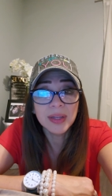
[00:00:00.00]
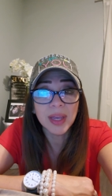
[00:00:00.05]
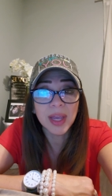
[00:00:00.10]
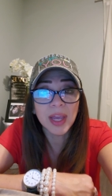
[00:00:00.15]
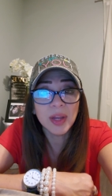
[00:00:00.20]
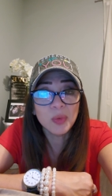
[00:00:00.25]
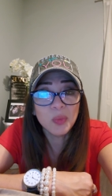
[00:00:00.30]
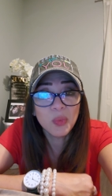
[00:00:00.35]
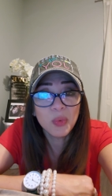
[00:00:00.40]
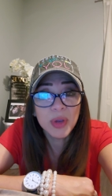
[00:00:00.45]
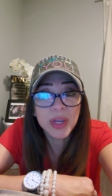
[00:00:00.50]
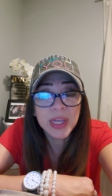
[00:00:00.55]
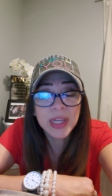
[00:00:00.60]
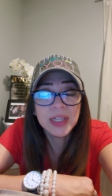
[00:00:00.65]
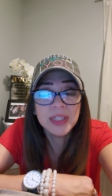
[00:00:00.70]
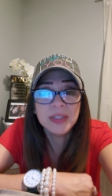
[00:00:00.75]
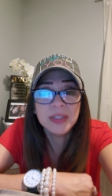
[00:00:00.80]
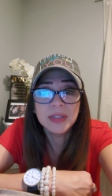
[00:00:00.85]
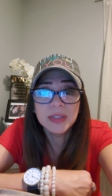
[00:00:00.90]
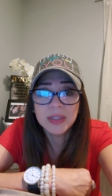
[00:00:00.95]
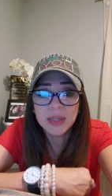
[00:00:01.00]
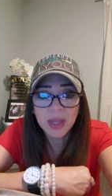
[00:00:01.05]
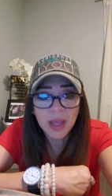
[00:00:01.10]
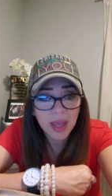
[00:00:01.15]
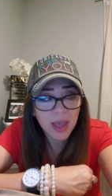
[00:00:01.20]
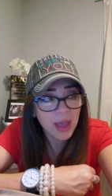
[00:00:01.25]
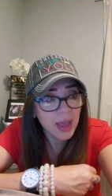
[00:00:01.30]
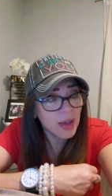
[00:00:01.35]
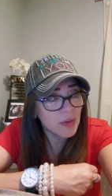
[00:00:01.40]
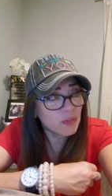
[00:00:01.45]
And we,
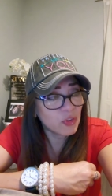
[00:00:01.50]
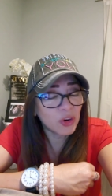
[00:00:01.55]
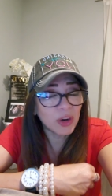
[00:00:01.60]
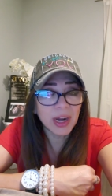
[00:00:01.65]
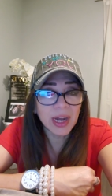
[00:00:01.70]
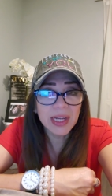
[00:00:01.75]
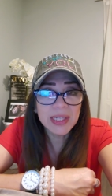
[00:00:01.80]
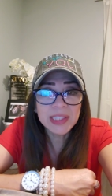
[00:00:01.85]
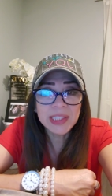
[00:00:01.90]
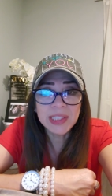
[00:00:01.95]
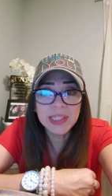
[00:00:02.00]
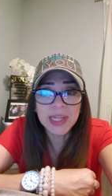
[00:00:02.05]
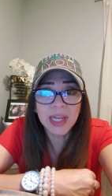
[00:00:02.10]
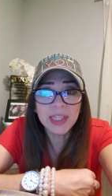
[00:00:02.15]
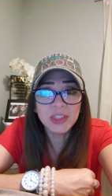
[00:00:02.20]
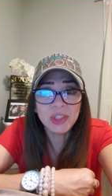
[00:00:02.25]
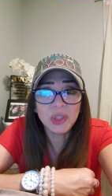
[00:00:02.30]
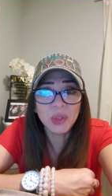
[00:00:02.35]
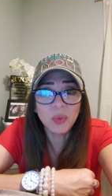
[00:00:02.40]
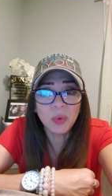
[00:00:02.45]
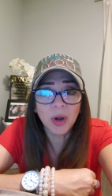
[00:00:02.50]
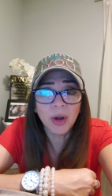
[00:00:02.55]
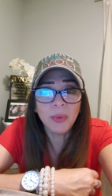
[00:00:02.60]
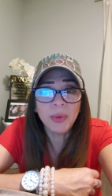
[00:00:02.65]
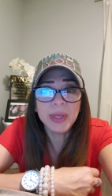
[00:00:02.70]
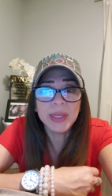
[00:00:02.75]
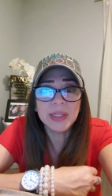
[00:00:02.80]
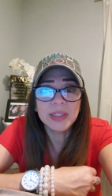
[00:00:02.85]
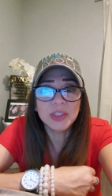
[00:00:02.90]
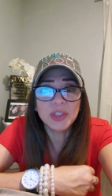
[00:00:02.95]
for us not to
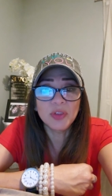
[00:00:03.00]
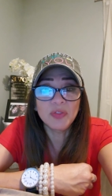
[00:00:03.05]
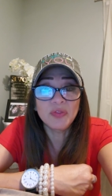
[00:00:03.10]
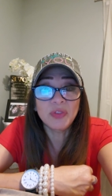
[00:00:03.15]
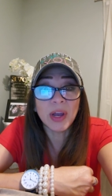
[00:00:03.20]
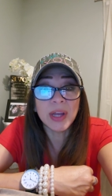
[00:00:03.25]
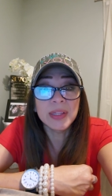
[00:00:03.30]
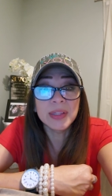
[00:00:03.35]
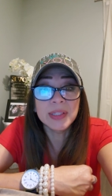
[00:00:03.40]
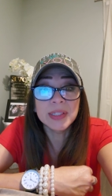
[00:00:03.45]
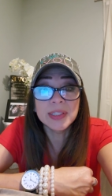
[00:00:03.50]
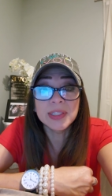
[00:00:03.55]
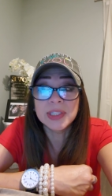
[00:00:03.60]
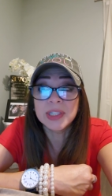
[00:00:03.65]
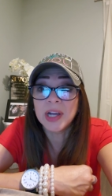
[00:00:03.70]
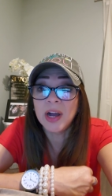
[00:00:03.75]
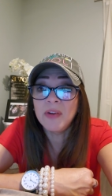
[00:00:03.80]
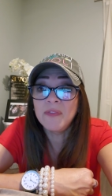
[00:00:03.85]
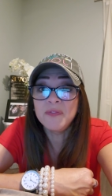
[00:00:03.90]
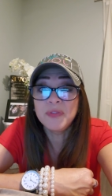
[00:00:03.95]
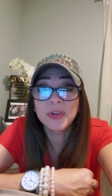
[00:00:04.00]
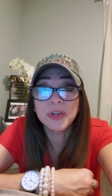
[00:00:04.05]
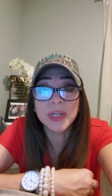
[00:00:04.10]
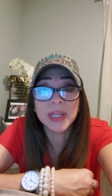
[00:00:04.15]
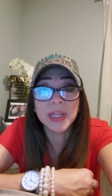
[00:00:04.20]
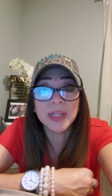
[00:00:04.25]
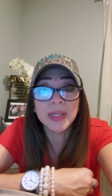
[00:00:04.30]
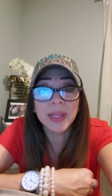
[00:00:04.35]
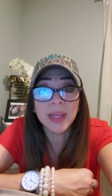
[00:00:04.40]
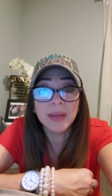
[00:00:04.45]
worry, to find this comfort
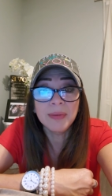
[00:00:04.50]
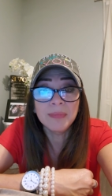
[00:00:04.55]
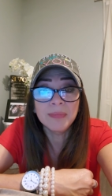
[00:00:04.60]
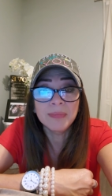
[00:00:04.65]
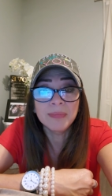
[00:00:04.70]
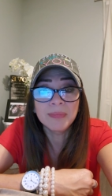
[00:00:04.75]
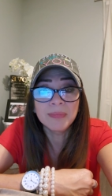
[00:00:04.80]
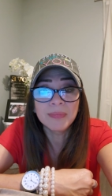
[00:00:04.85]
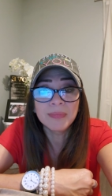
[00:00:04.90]
in Him.